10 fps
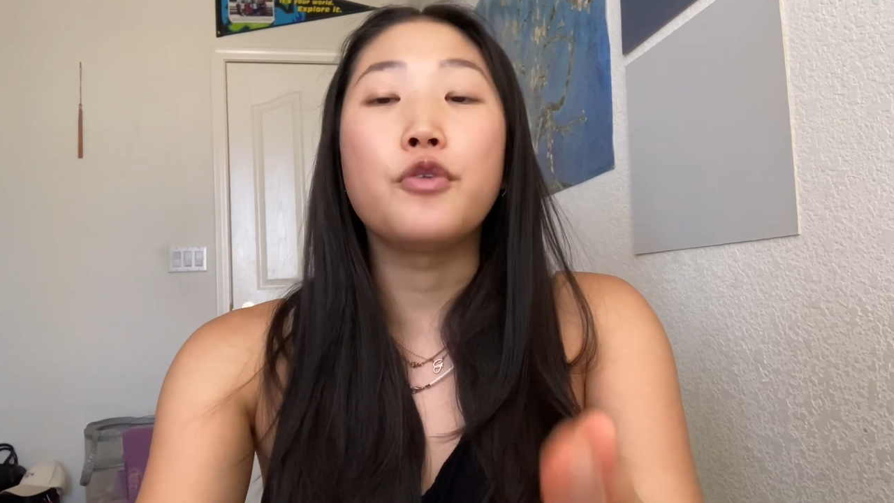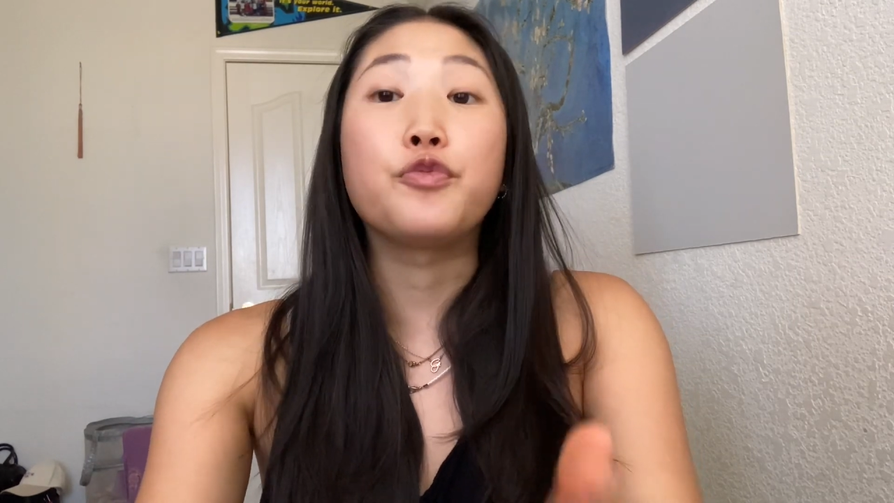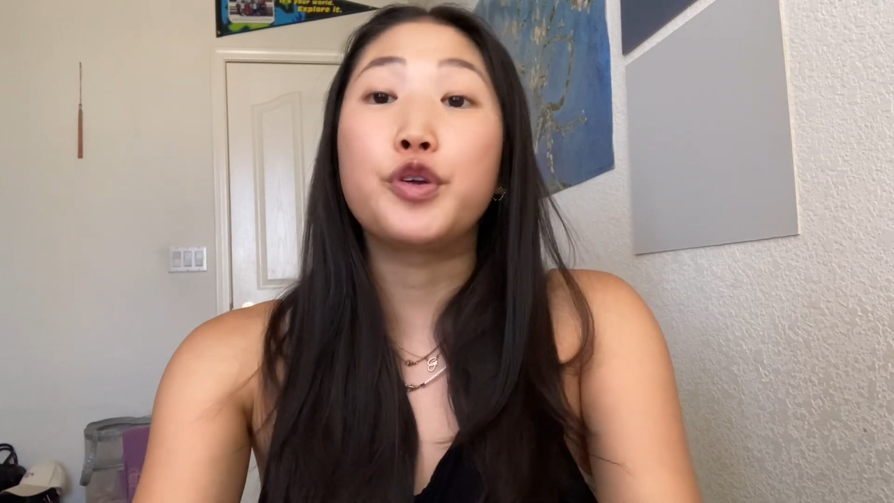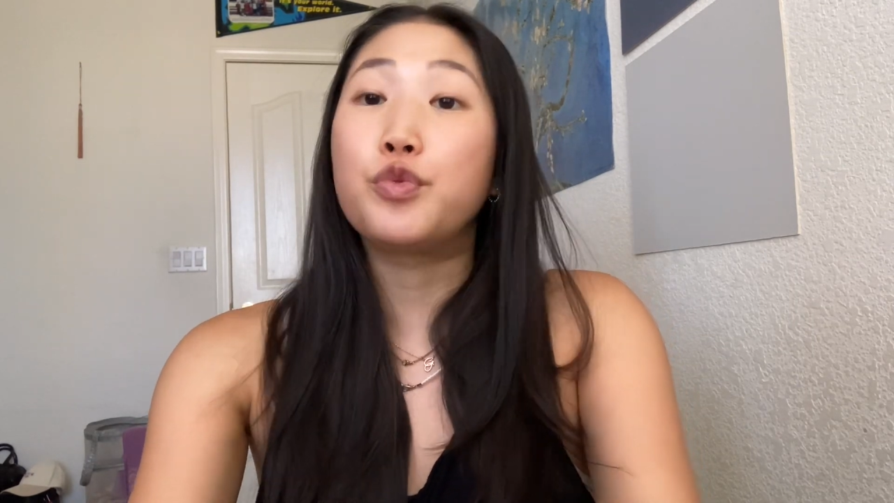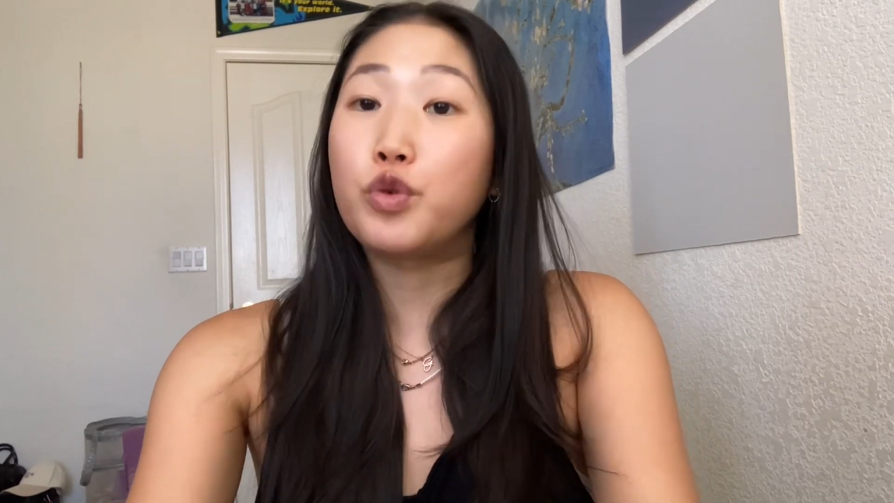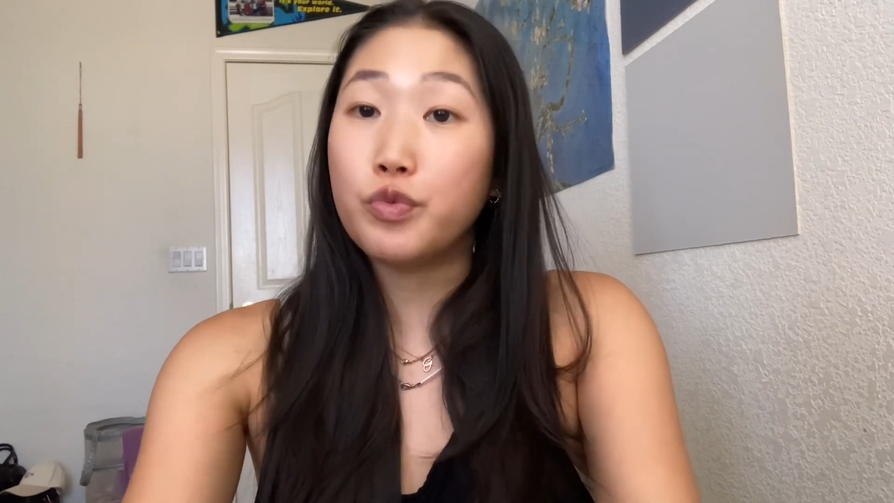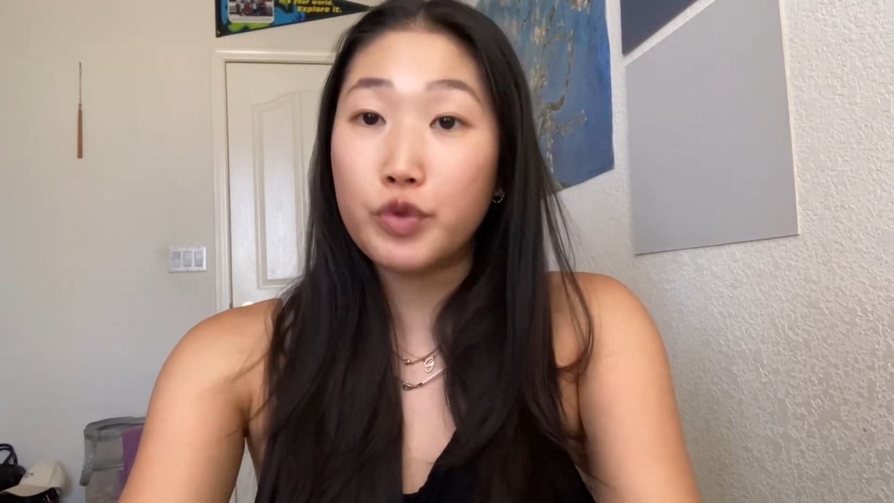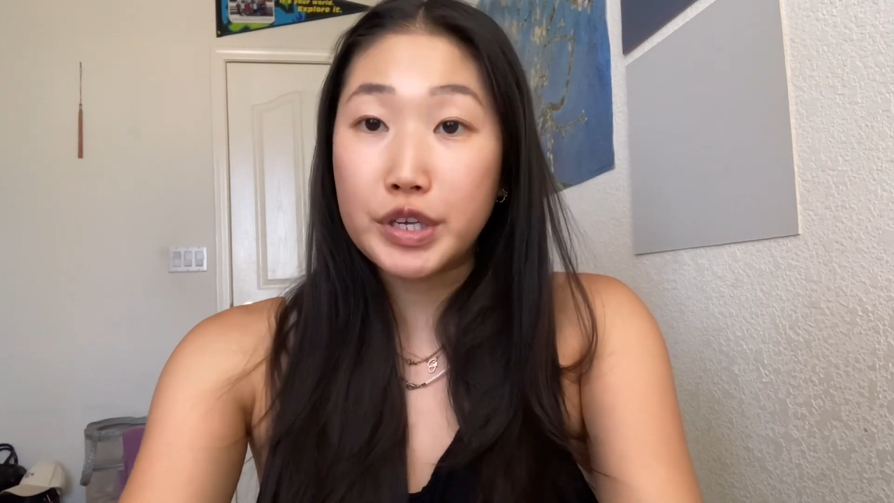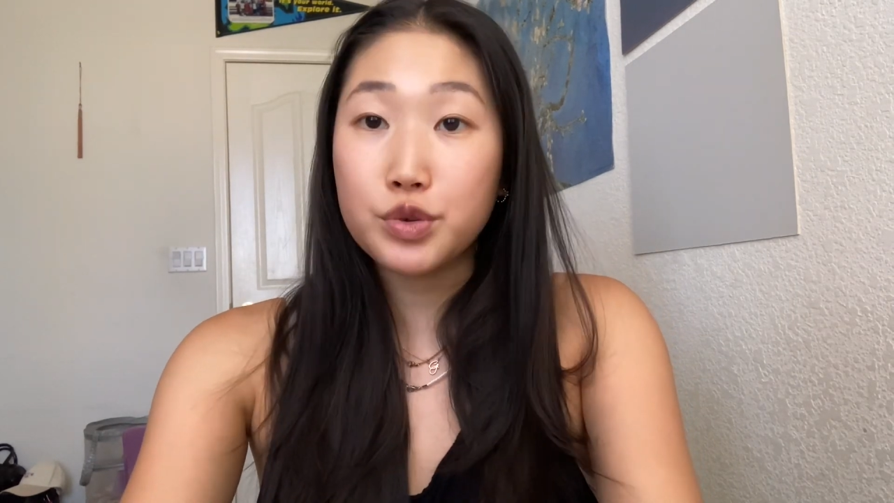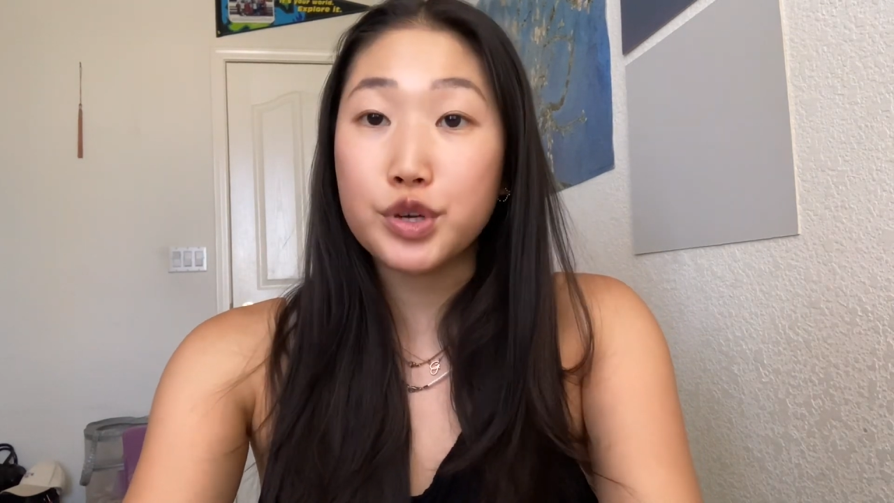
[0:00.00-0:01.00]
a free
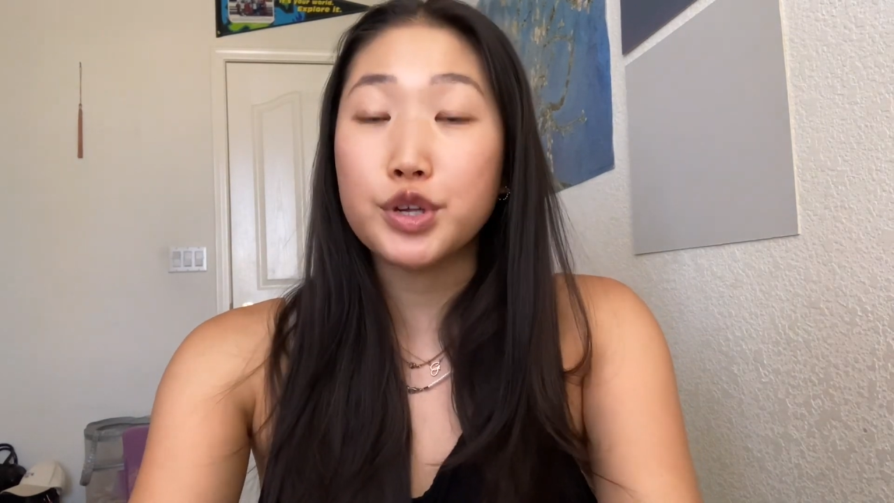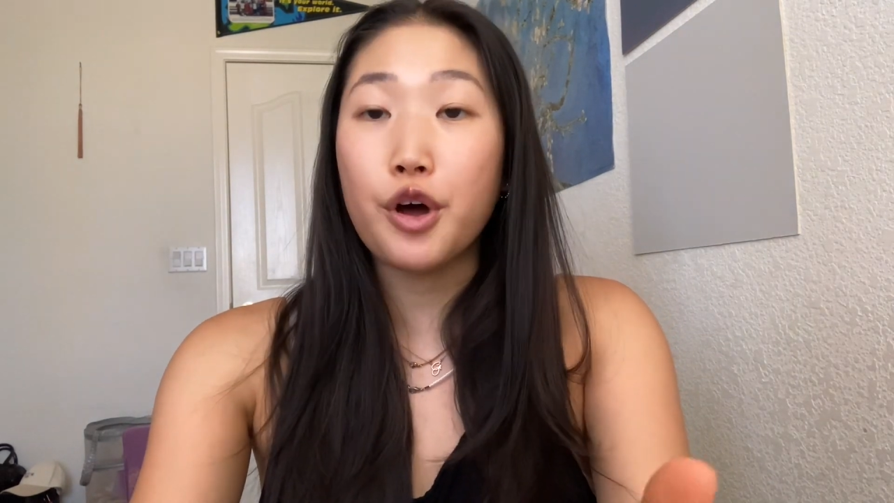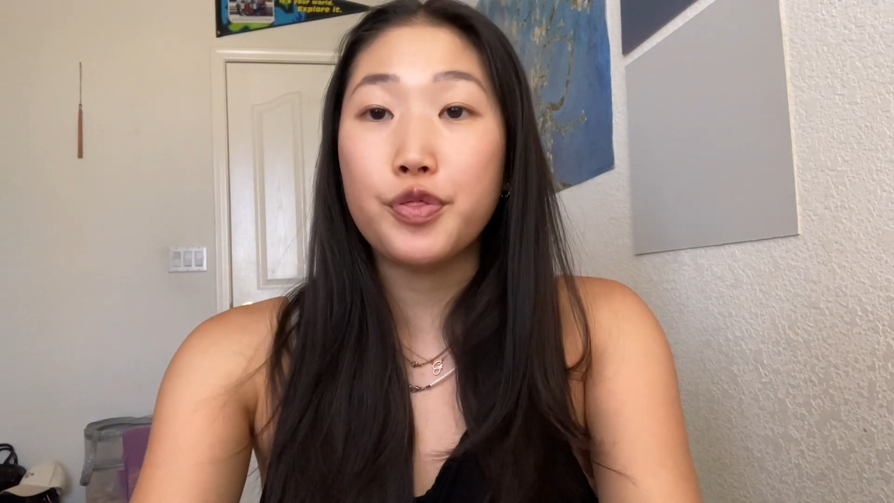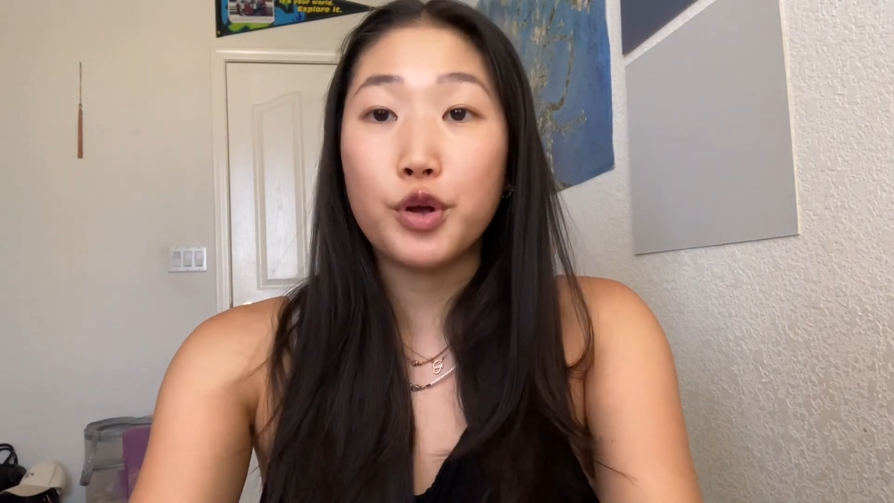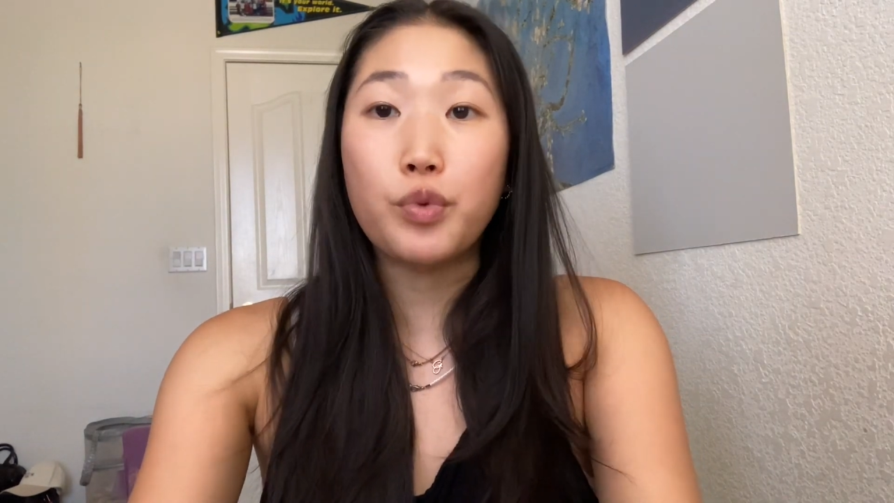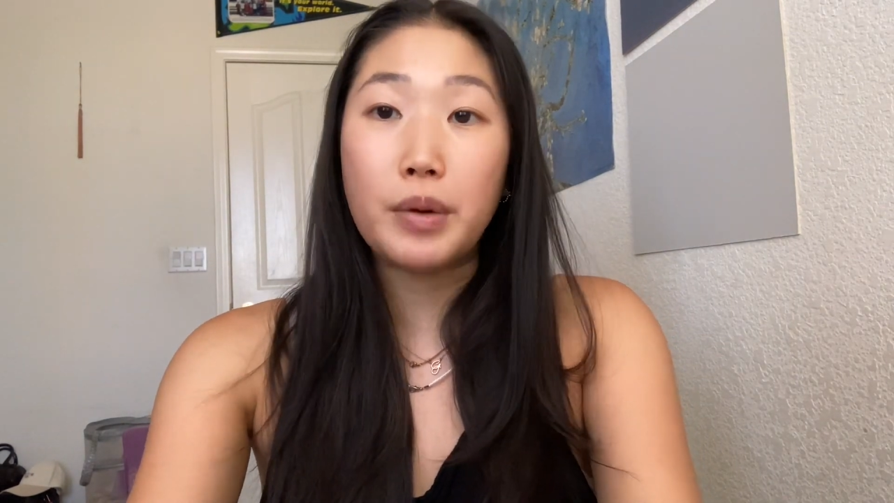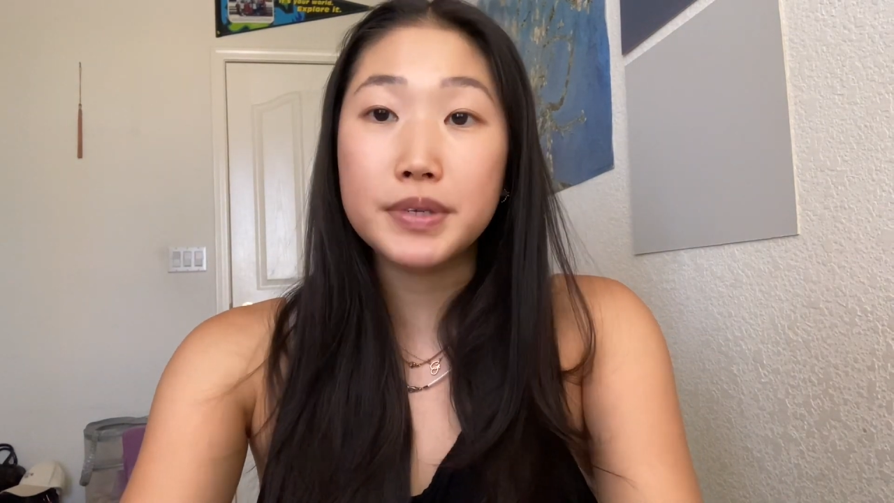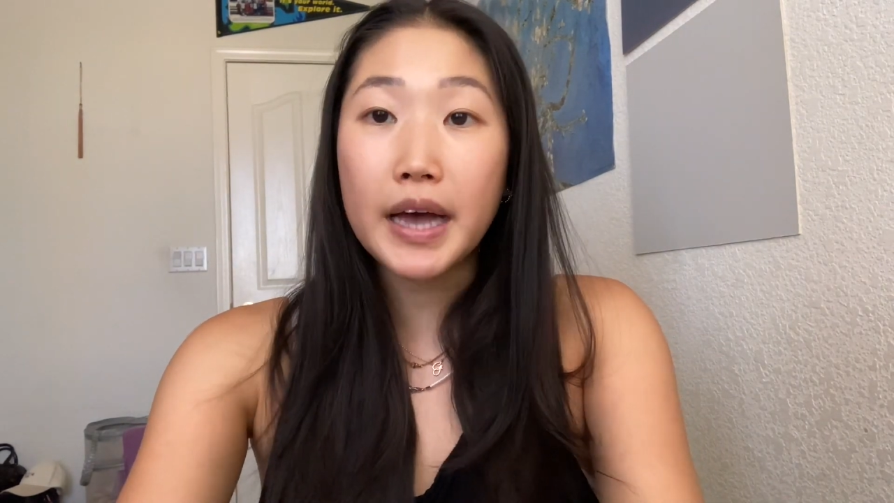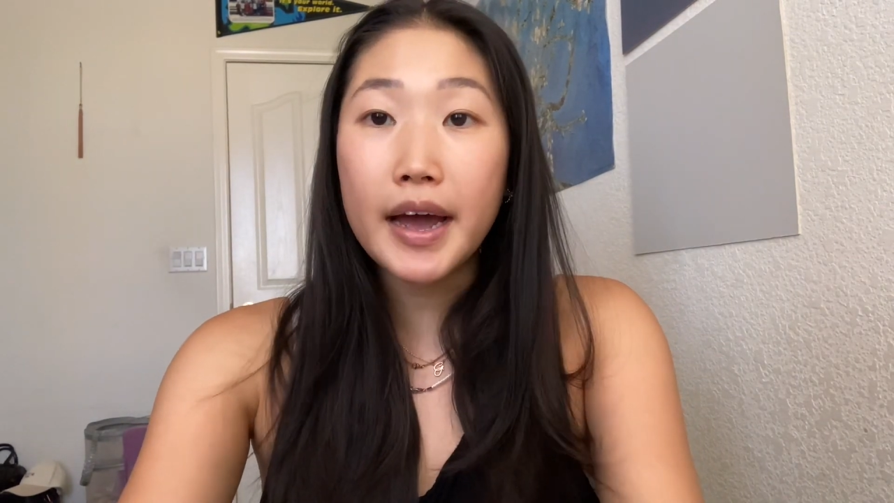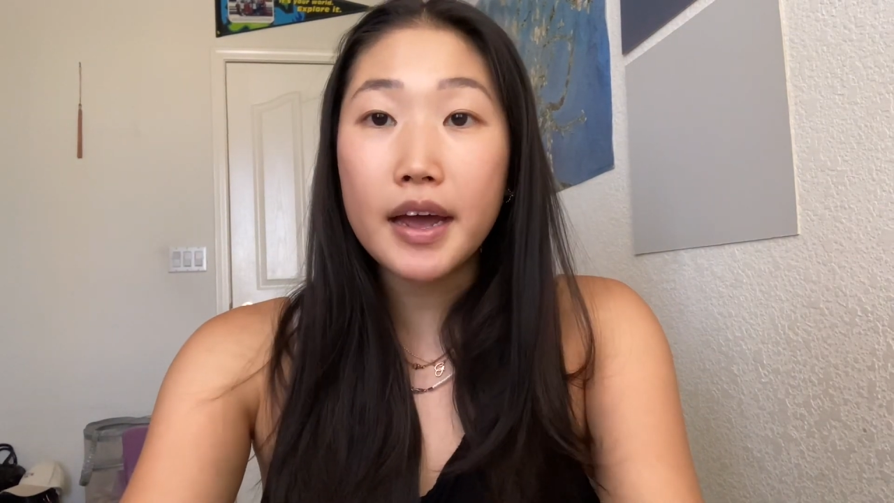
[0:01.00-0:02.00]
resource on their
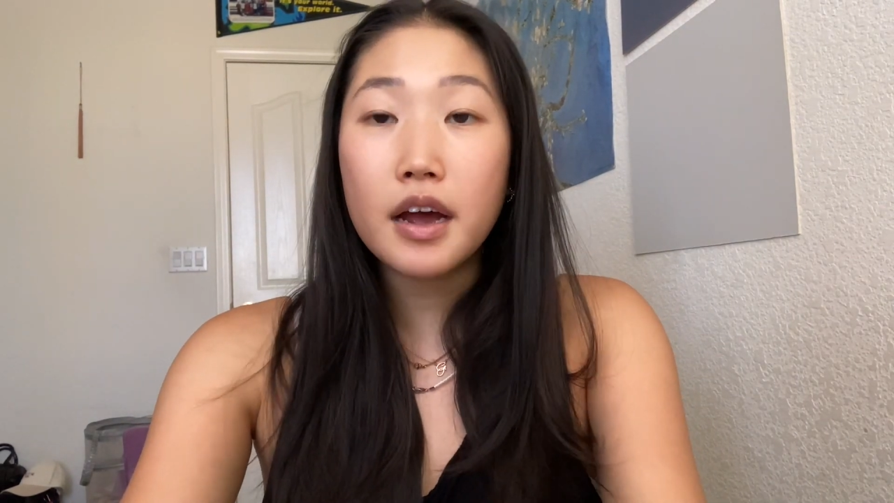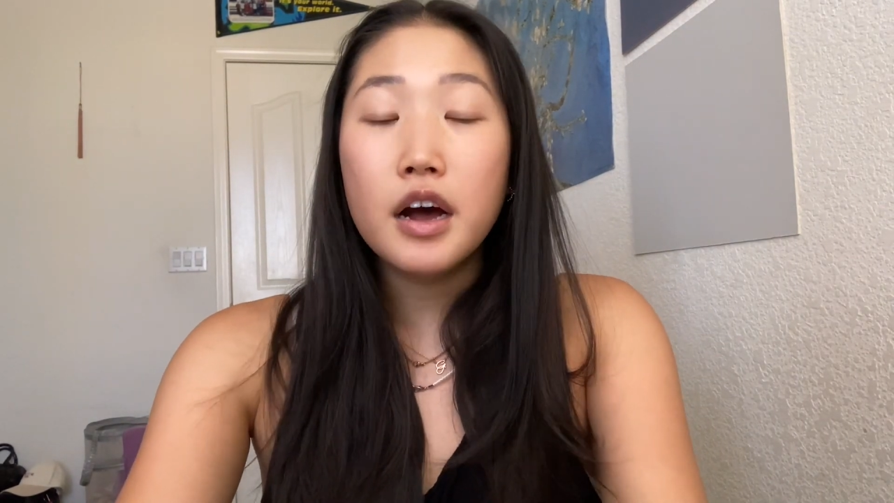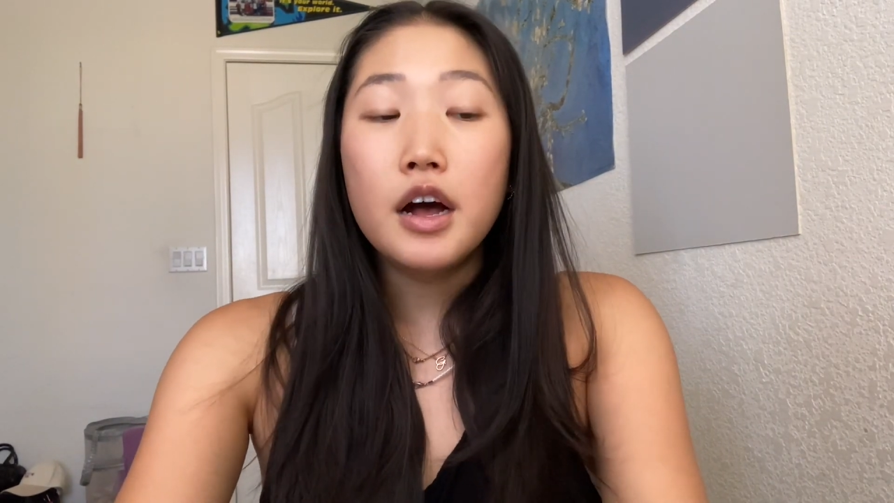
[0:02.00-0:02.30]
website